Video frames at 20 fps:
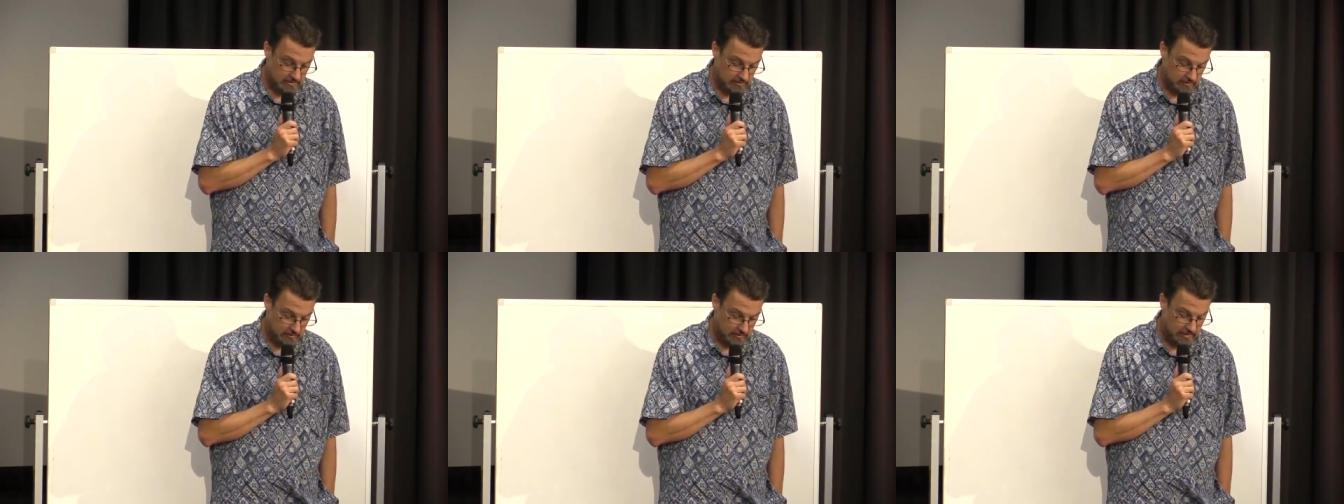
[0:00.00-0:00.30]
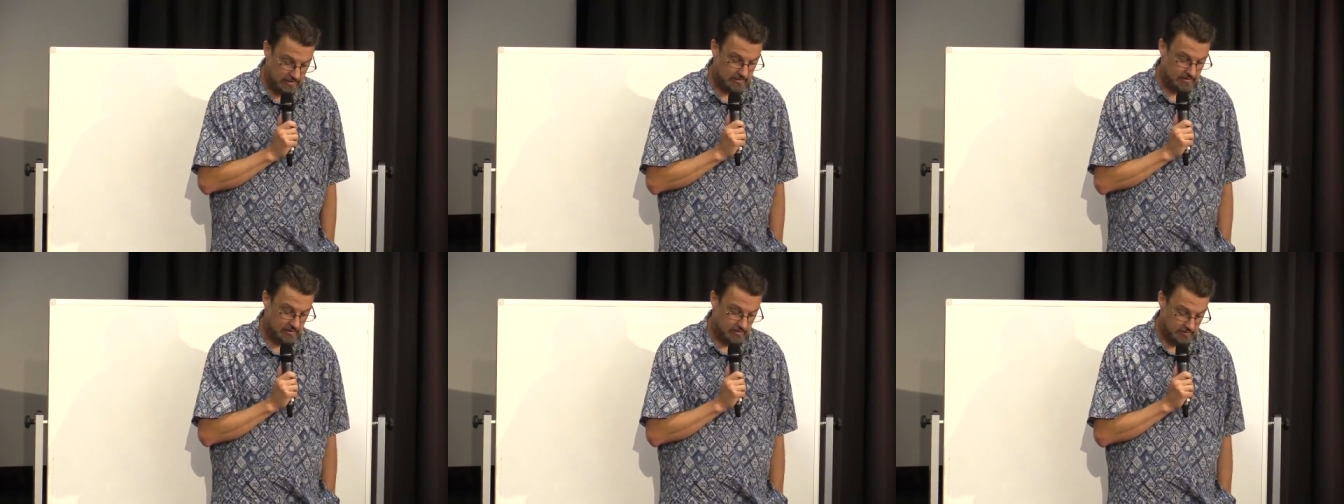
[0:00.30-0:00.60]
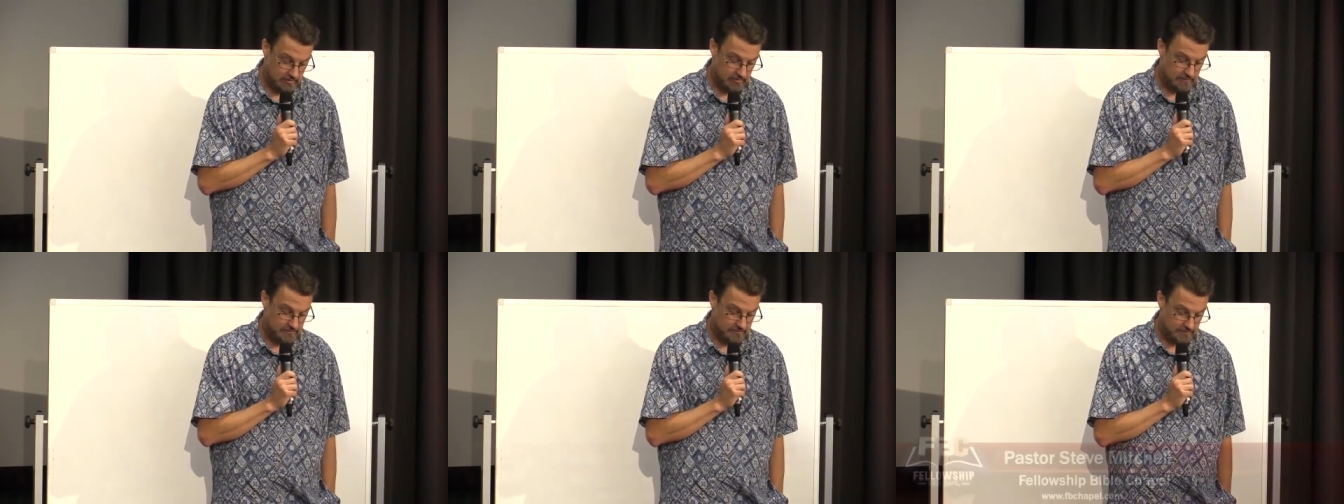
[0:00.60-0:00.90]
we
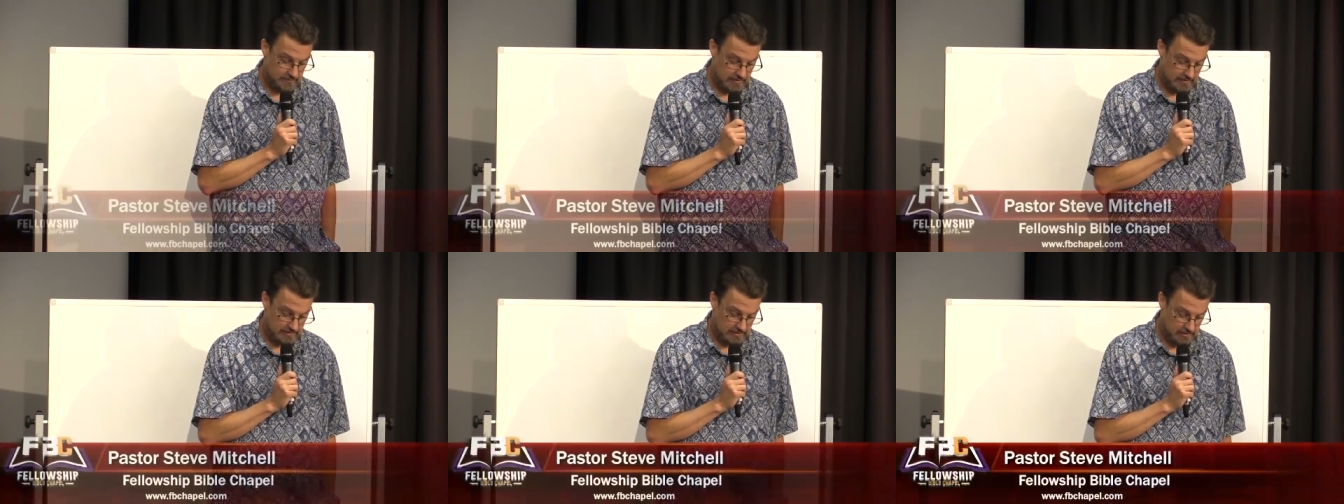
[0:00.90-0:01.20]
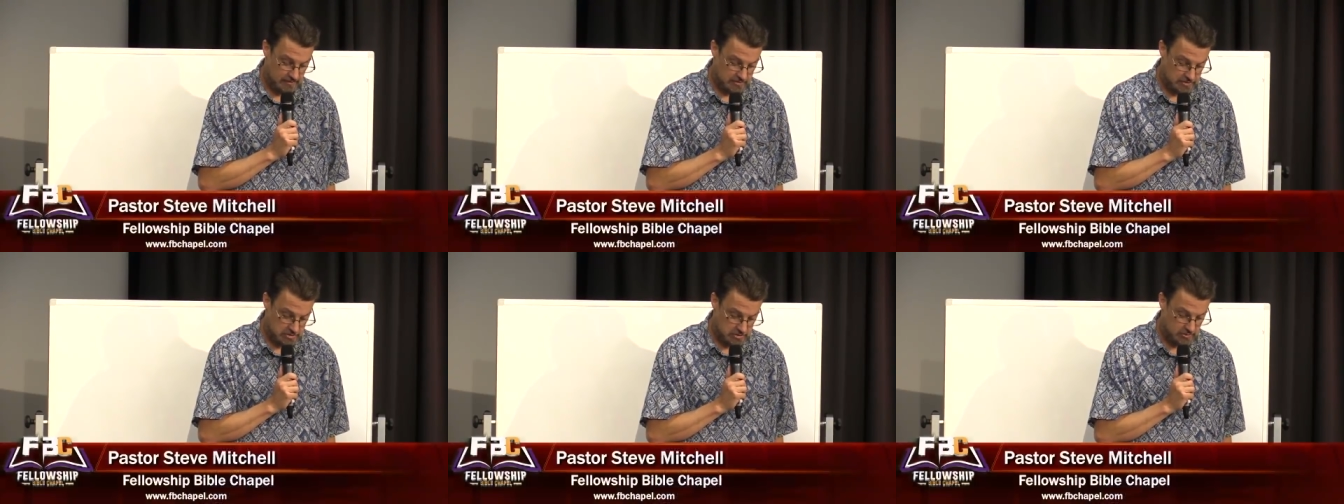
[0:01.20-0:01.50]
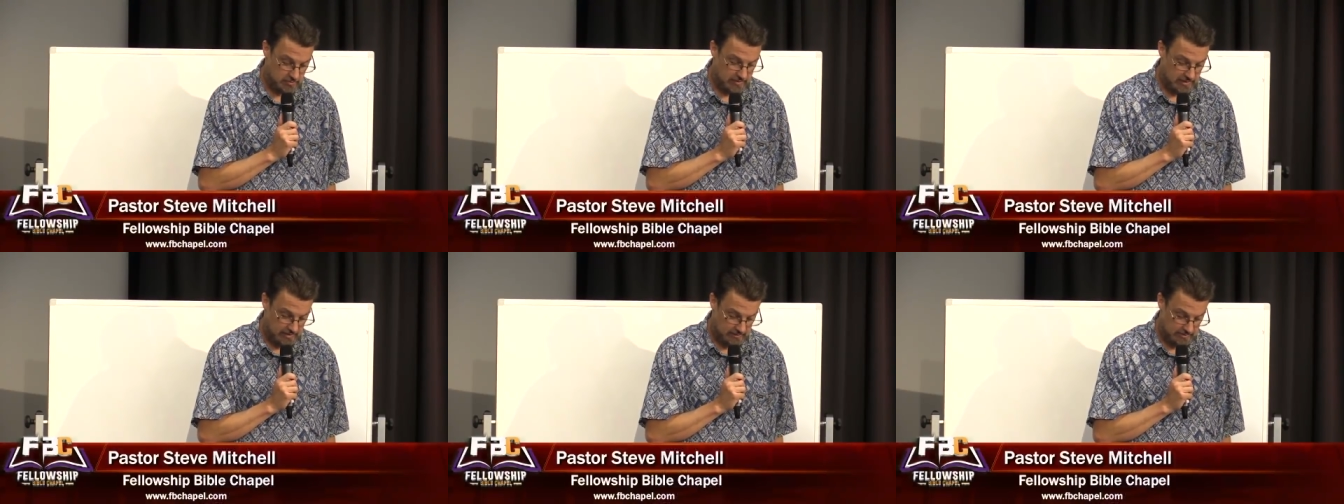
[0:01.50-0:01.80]
know that there are
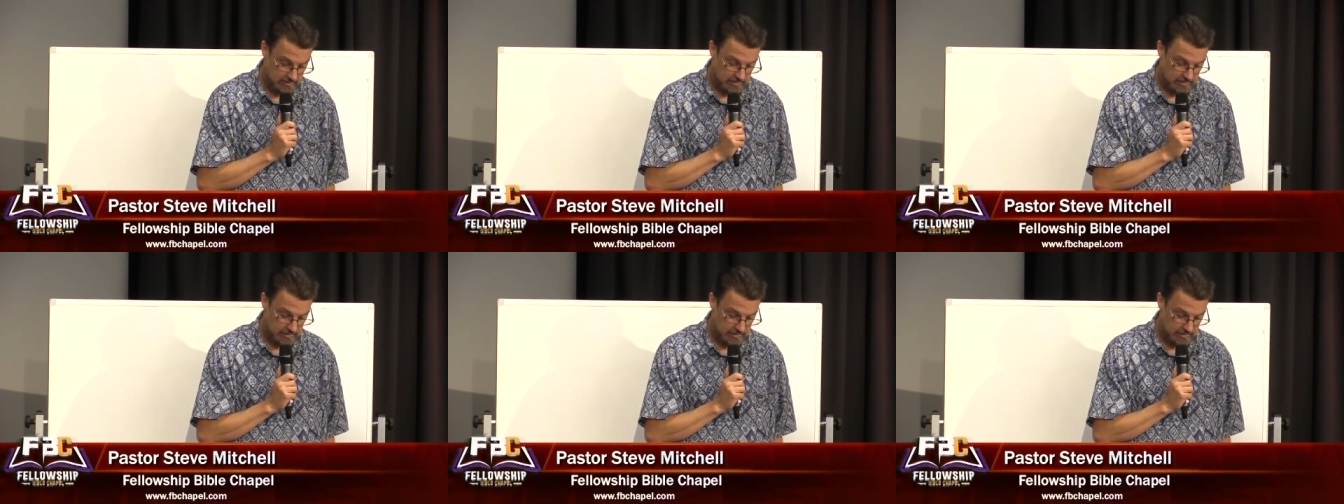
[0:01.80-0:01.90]
so many